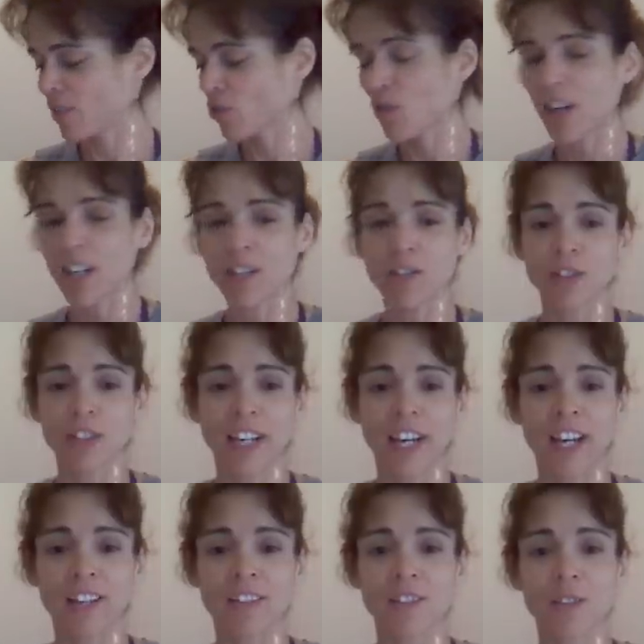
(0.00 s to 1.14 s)
trying to
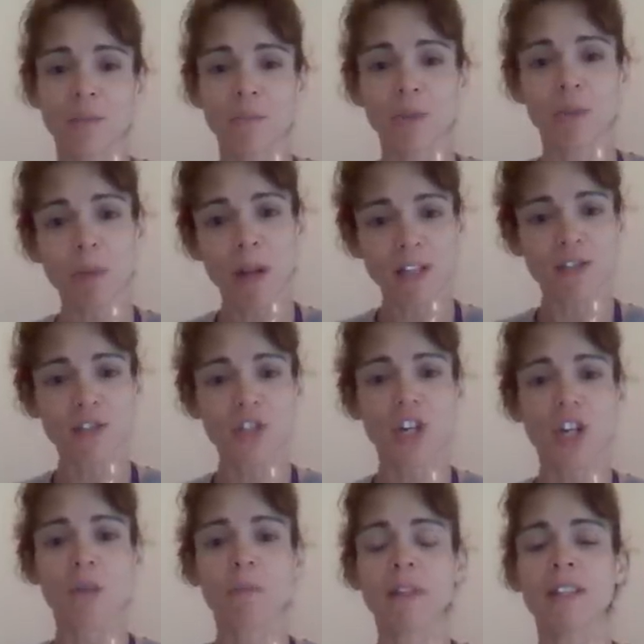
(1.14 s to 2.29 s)
land some
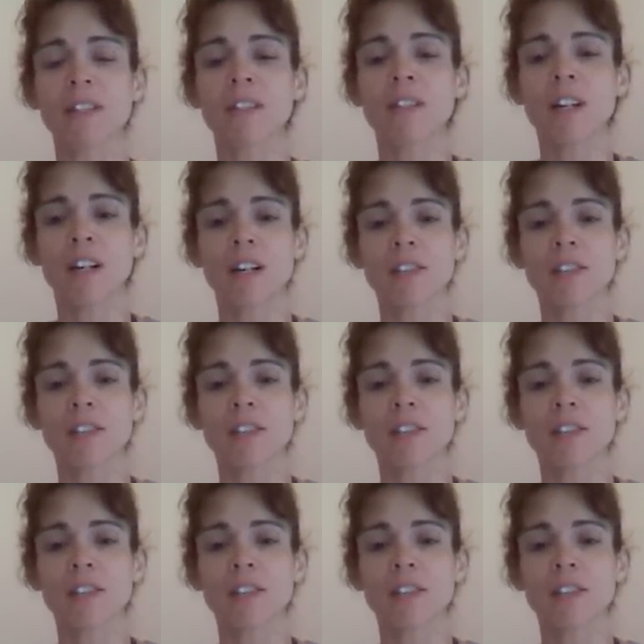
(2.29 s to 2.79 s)
sponsorship and